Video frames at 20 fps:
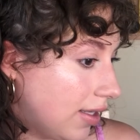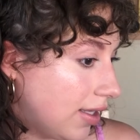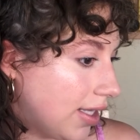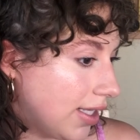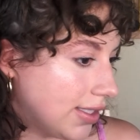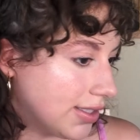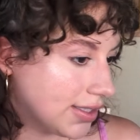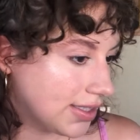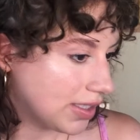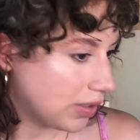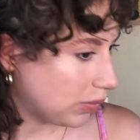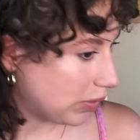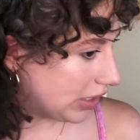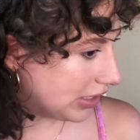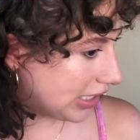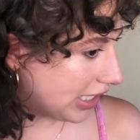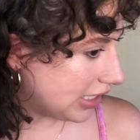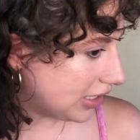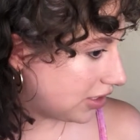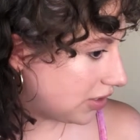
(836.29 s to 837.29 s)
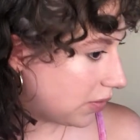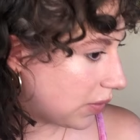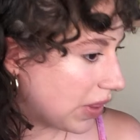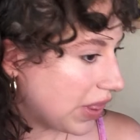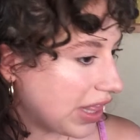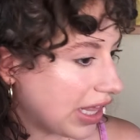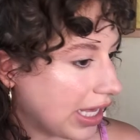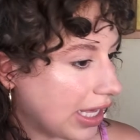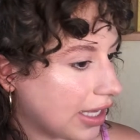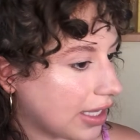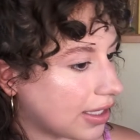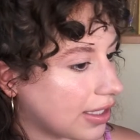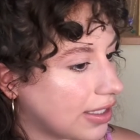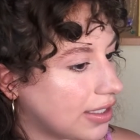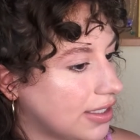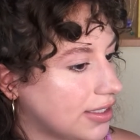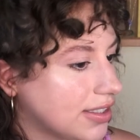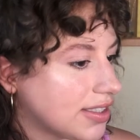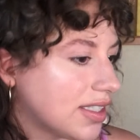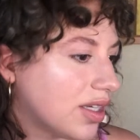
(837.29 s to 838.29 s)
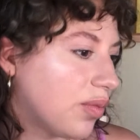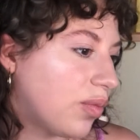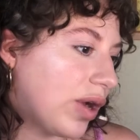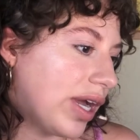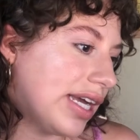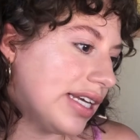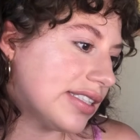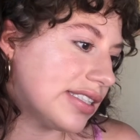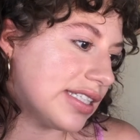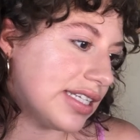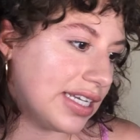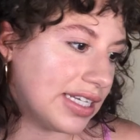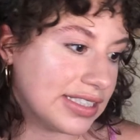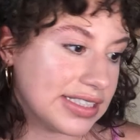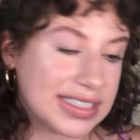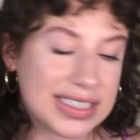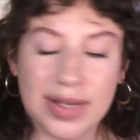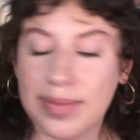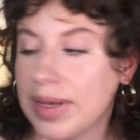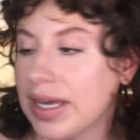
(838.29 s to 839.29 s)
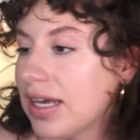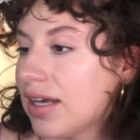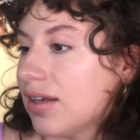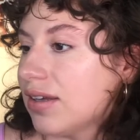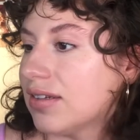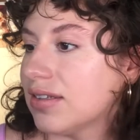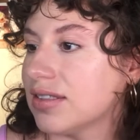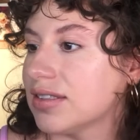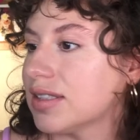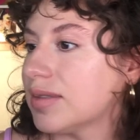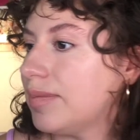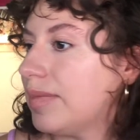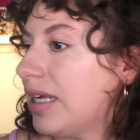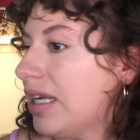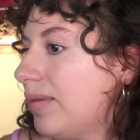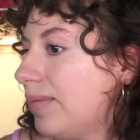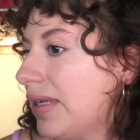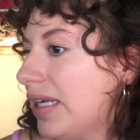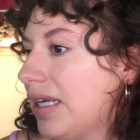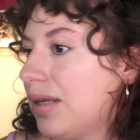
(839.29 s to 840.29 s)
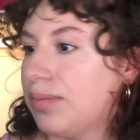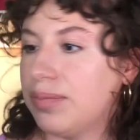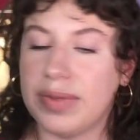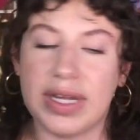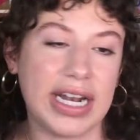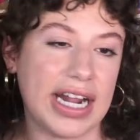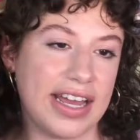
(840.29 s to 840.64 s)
in some ways I do think, in some ways, in some angles maybe, but